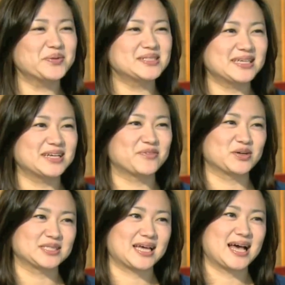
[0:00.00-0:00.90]
cuisine,
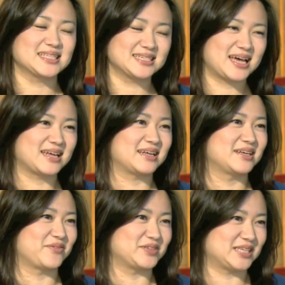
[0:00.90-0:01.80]
unfortunately, hasn't had
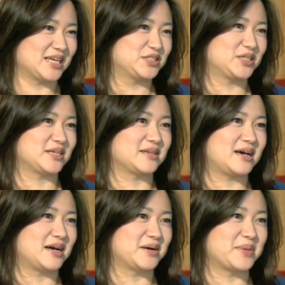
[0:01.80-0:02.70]
enough attention
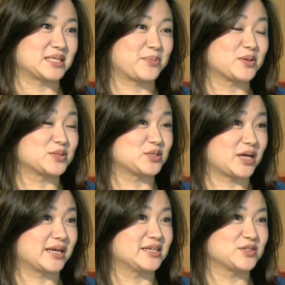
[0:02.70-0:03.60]
as opposed to
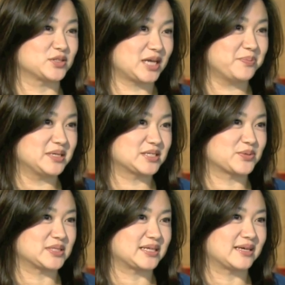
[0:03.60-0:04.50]
Chinese or Japanese
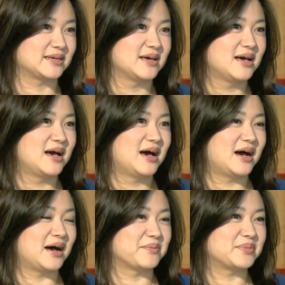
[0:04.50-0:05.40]
cuisine.
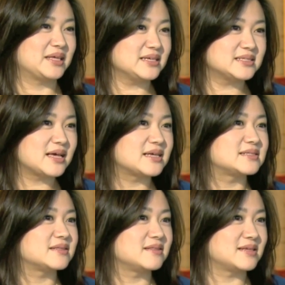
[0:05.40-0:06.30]
These
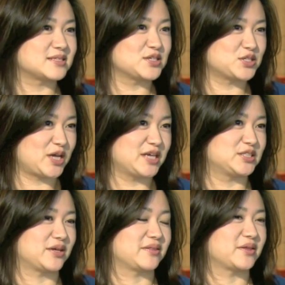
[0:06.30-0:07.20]
days, this is
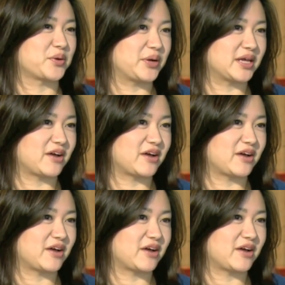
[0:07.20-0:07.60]
changing. The Korean